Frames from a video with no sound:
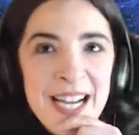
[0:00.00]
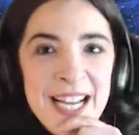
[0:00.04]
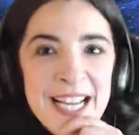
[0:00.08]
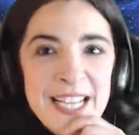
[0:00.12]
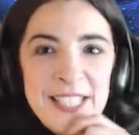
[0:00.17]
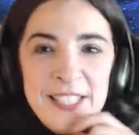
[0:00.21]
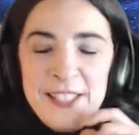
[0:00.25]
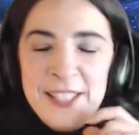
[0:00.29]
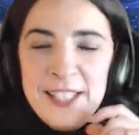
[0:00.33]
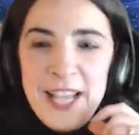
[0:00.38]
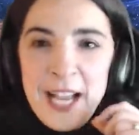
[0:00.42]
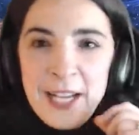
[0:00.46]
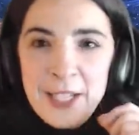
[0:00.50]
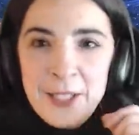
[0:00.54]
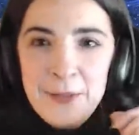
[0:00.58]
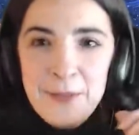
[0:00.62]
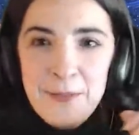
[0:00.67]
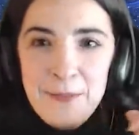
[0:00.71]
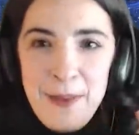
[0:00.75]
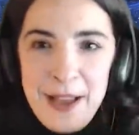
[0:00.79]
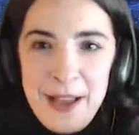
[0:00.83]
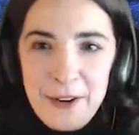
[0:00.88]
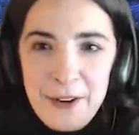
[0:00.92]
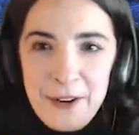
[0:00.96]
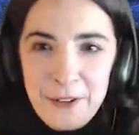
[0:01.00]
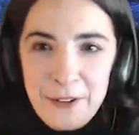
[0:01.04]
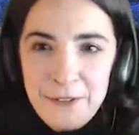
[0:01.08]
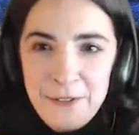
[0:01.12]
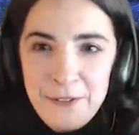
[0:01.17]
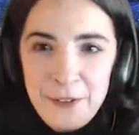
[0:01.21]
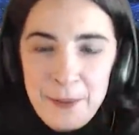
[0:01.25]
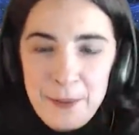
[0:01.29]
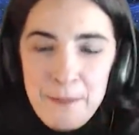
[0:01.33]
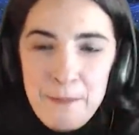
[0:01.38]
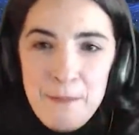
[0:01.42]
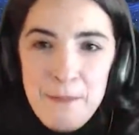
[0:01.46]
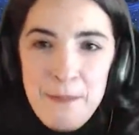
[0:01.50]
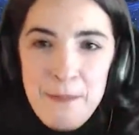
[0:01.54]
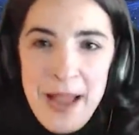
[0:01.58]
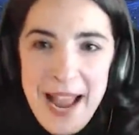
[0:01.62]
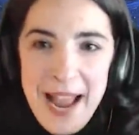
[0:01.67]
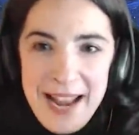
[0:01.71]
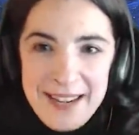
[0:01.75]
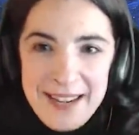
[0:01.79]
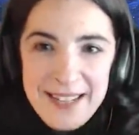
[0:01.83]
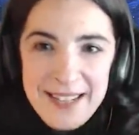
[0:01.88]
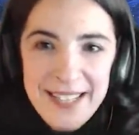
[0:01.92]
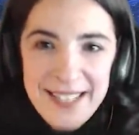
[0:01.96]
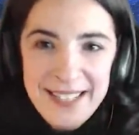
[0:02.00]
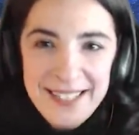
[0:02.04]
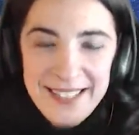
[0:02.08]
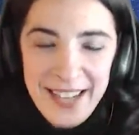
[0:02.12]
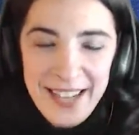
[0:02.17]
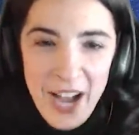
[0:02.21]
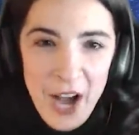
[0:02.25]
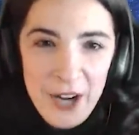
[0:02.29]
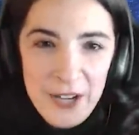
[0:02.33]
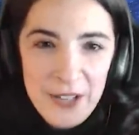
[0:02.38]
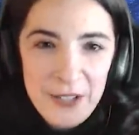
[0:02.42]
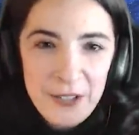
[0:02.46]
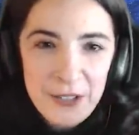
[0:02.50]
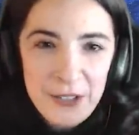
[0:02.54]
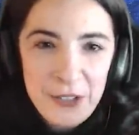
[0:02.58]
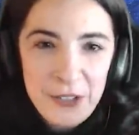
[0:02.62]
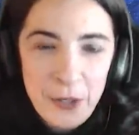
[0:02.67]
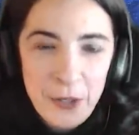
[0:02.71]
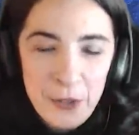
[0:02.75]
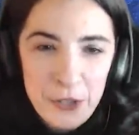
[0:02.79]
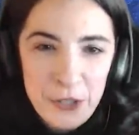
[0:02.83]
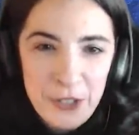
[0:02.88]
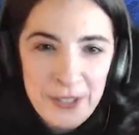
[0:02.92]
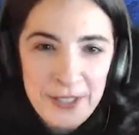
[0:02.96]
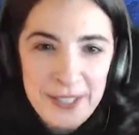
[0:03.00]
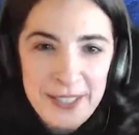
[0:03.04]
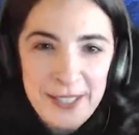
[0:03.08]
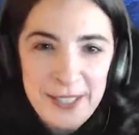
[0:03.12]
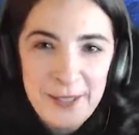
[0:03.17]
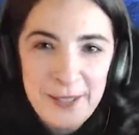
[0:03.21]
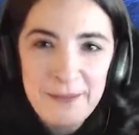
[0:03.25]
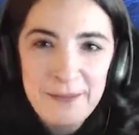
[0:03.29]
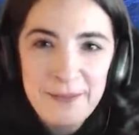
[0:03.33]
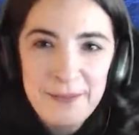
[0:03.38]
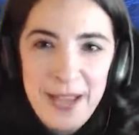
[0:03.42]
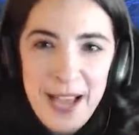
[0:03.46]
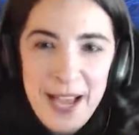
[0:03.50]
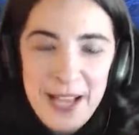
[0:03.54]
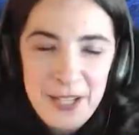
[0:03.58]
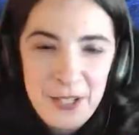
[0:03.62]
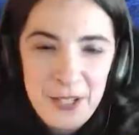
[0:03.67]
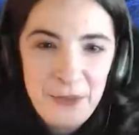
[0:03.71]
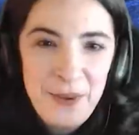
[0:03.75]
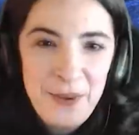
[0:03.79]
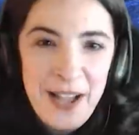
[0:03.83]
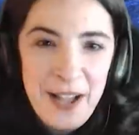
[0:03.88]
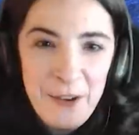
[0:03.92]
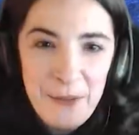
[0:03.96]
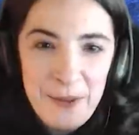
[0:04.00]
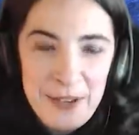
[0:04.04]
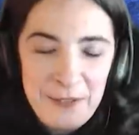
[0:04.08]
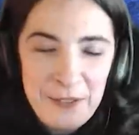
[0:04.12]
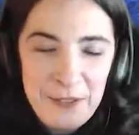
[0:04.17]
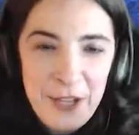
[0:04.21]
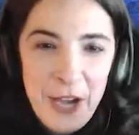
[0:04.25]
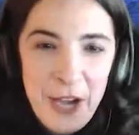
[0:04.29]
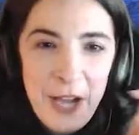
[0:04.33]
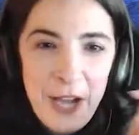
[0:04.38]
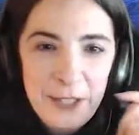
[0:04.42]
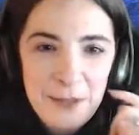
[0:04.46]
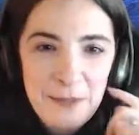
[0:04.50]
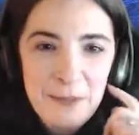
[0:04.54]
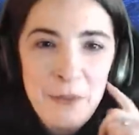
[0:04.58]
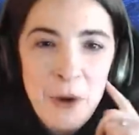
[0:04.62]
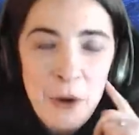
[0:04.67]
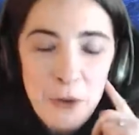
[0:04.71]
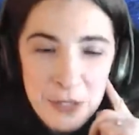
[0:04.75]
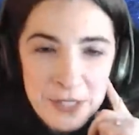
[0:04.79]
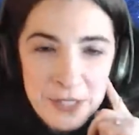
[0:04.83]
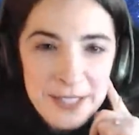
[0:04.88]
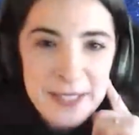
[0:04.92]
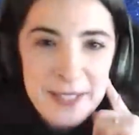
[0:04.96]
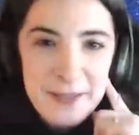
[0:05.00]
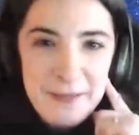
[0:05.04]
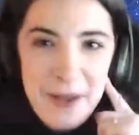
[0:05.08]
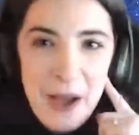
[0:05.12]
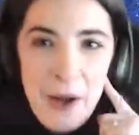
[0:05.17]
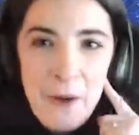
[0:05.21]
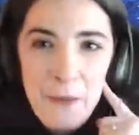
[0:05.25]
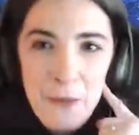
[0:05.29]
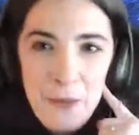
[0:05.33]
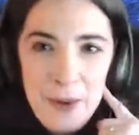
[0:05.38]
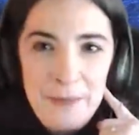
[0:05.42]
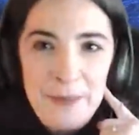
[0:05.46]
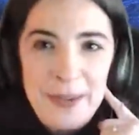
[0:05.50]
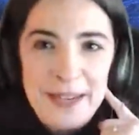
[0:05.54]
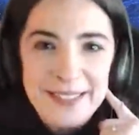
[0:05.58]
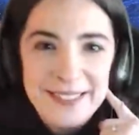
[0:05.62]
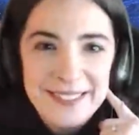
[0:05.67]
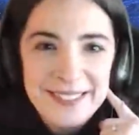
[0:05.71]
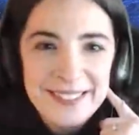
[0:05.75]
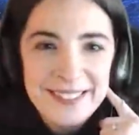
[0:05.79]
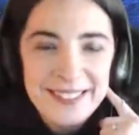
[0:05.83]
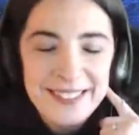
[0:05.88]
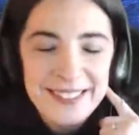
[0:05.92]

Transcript: is sex better for men under socialism as well? We've talked mostly about women